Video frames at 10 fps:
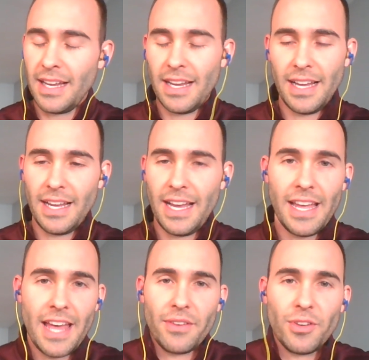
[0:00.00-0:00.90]

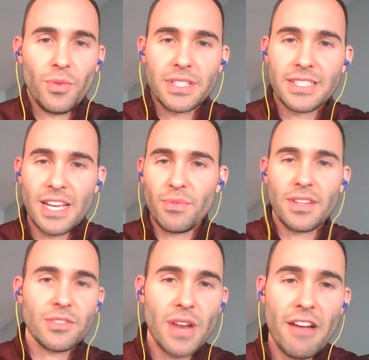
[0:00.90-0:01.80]
I don't know what to say with
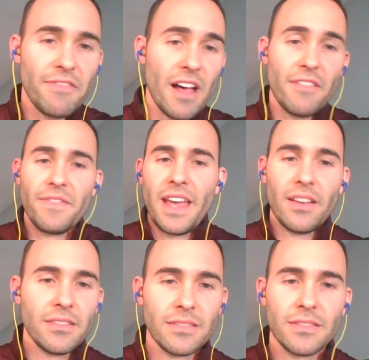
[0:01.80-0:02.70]
this one. I'll
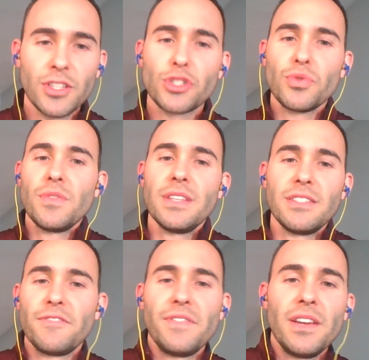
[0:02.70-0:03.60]
fail. The truth is the
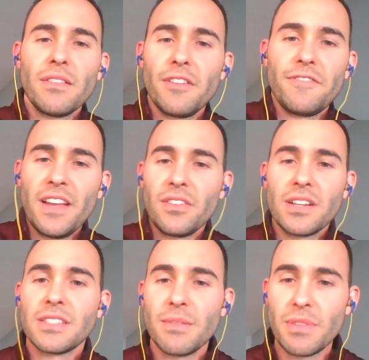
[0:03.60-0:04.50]
fear of failure
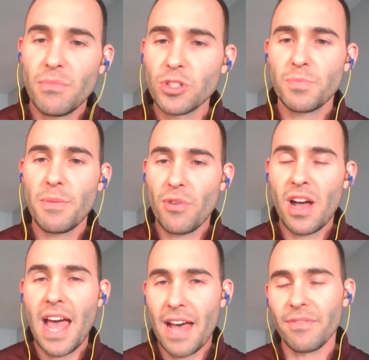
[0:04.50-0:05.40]
is something most people
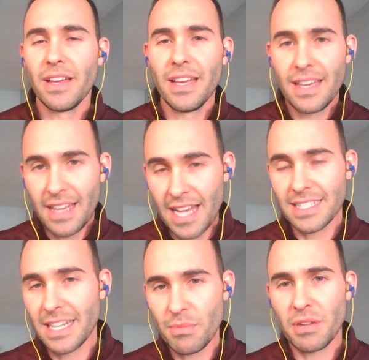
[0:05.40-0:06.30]
have as
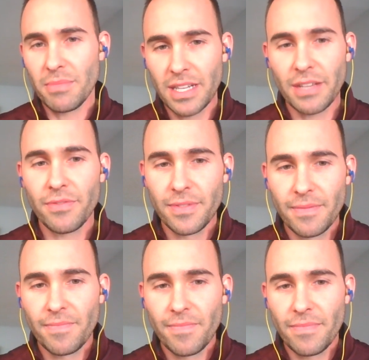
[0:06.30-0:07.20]
a limiting belief.
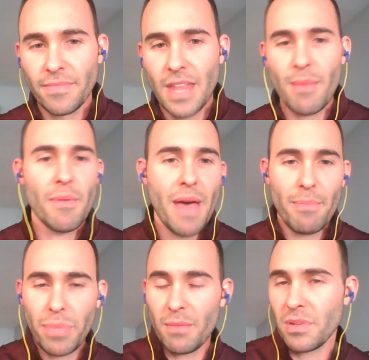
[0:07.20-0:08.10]
I'm a
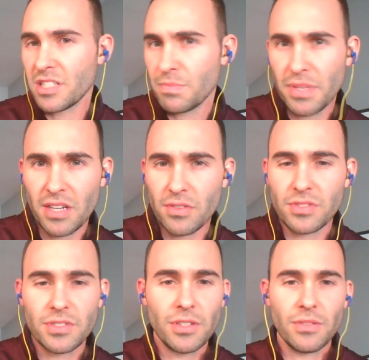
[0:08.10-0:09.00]
bad public speaker,
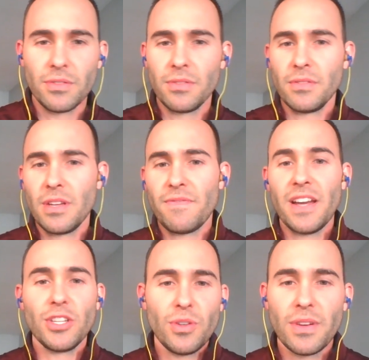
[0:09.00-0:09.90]
so if I
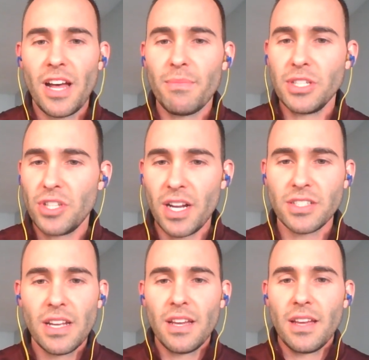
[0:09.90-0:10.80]
do it, I'll be judged,
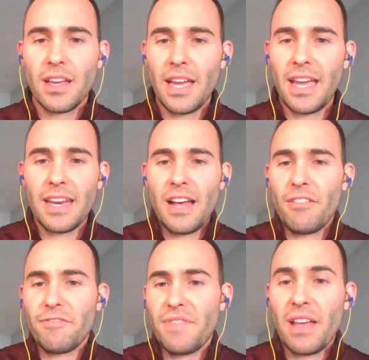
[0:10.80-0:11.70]
and I'll
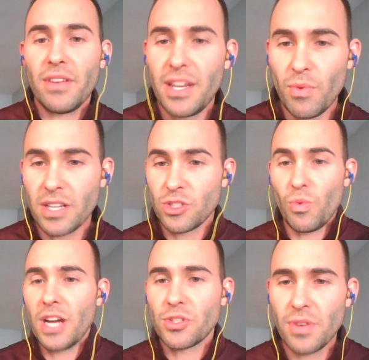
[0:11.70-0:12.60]
fail anyway, so
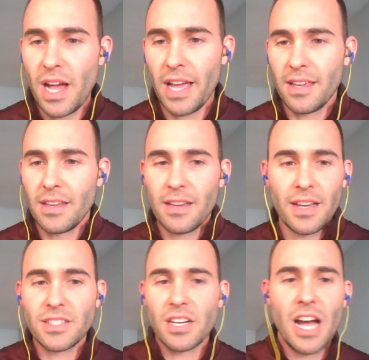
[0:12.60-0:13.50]
why try,
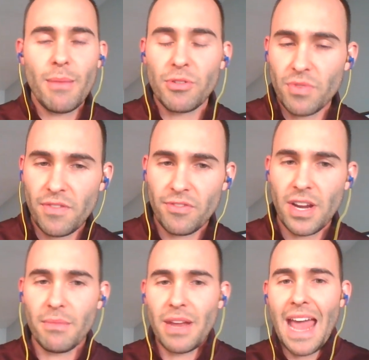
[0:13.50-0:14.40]
is a common
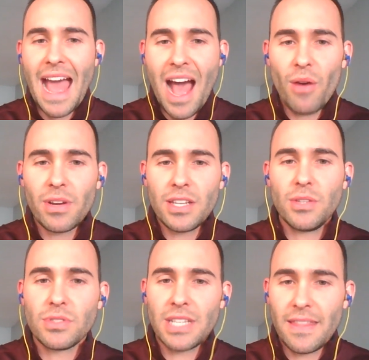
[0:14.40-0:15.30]
refrain. But how can
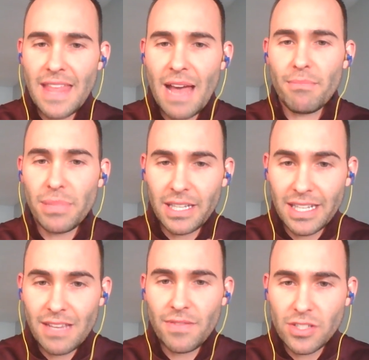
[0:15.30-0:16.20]
you set that
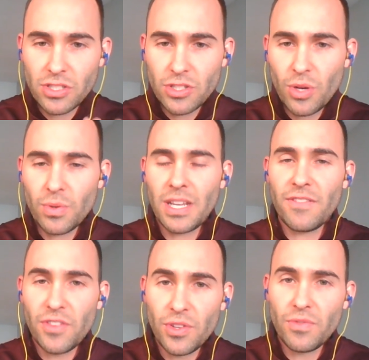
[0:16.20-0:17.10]
belief in stone if
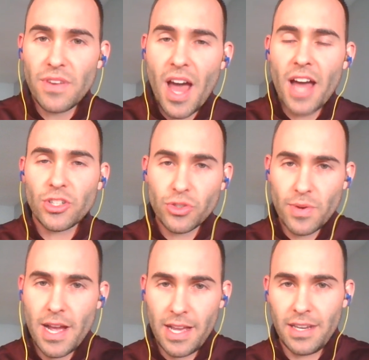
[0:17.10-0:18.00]
you've not
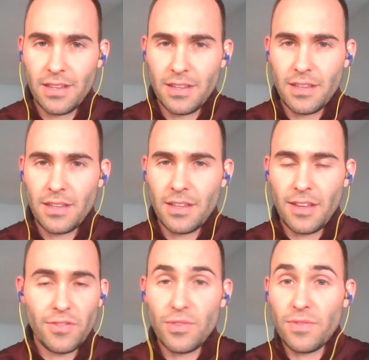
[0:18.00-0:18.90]
tried,
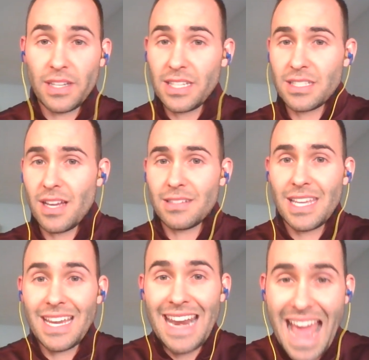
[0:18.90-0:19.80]
if you've at least not
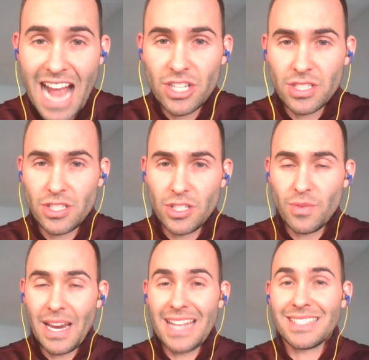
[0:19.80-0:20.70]
taken action to do
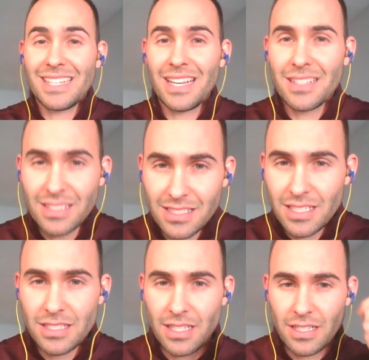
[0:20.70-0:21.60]
it and stay
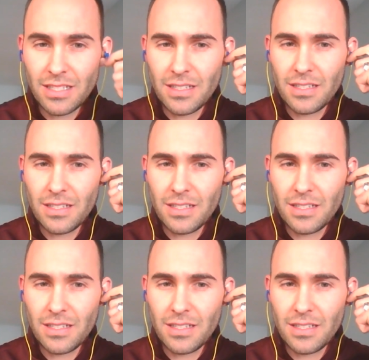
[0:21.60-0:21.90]
consistent?